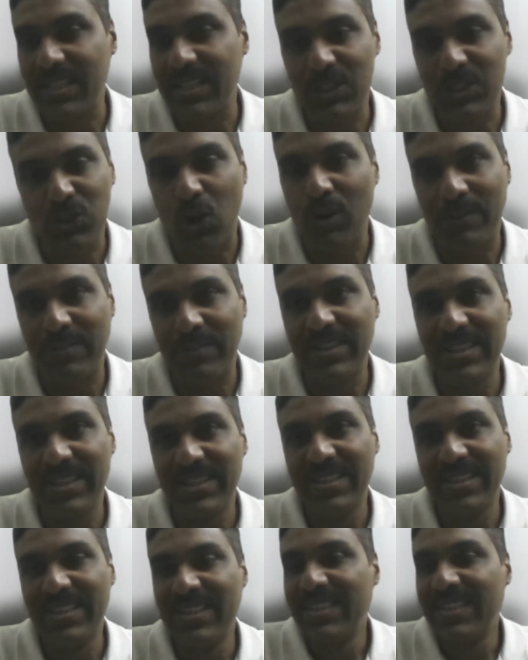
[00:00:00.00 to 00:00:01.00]
is solved.
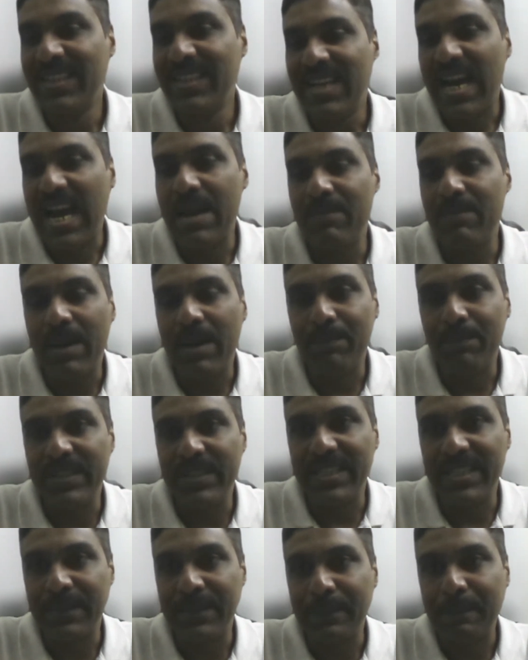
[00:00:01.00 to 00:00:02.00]
I am happy
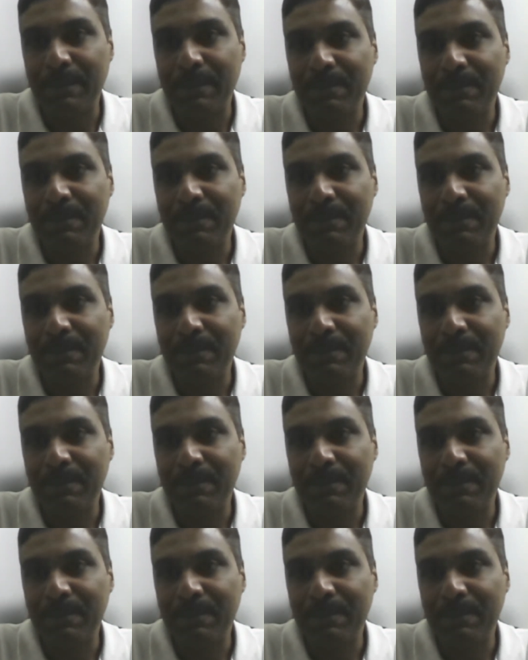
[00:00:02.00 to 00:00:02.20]
then.